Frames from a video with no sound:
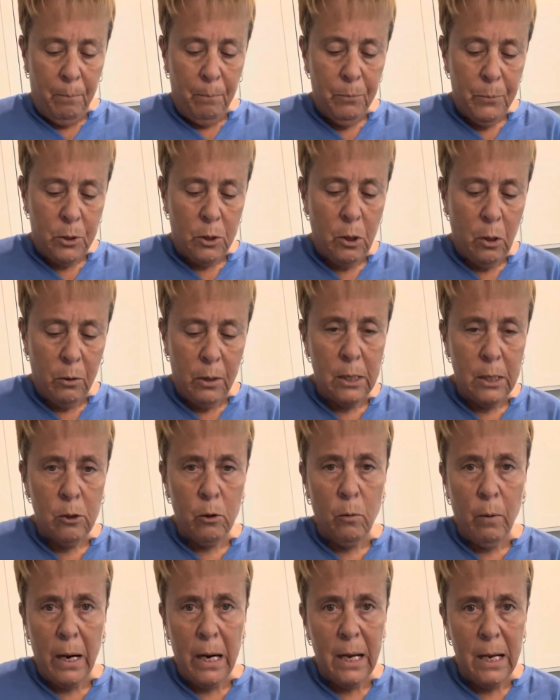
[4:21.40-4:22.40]
So these
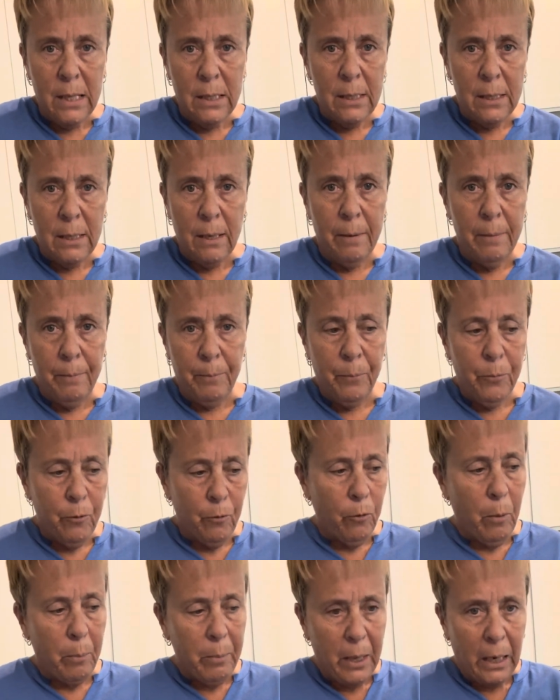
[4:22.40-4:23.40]
grains,
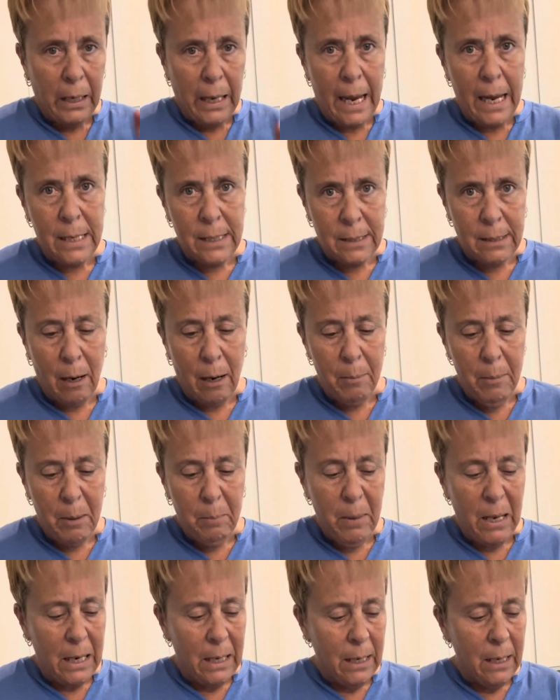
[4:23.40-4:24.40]
from the last time I
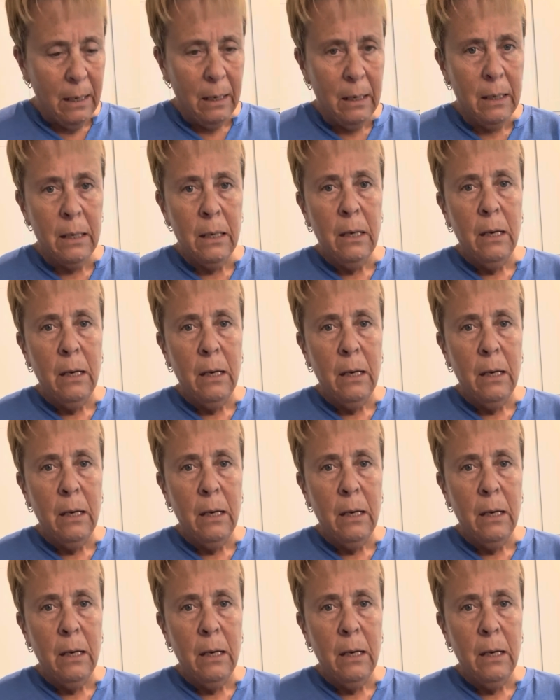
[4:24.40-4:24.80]
made it,